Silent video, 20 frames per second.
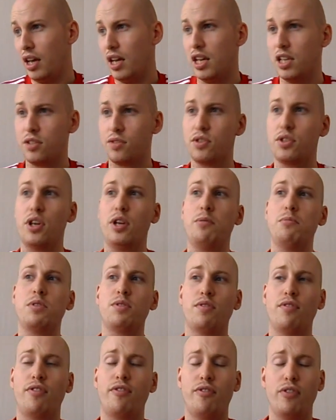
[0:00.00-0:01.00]
As in
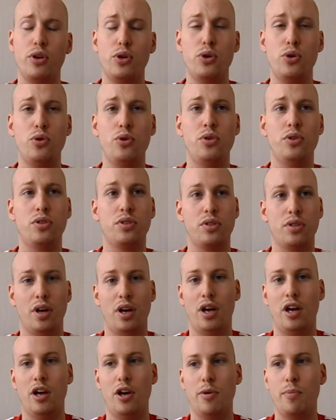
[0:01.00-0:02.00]
terms of foods,
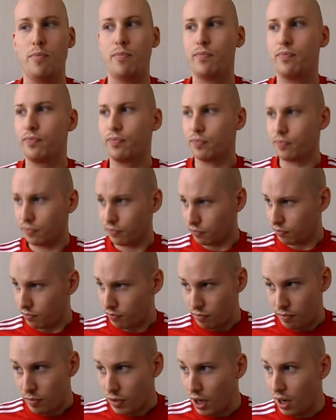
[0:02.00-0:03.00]

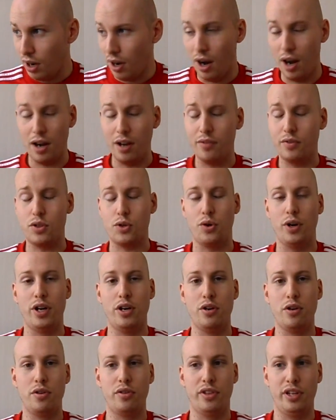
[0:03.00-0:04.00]
I love
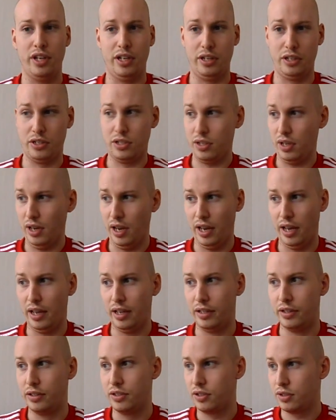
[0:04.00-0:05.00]
trying new things,
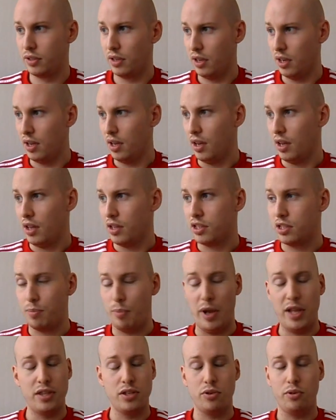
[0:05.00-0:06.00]
and
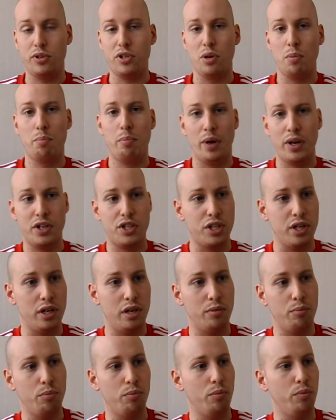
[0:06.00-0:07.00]
depending on your
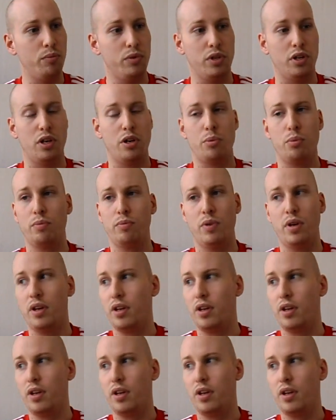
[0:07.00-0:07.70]
budget, you know,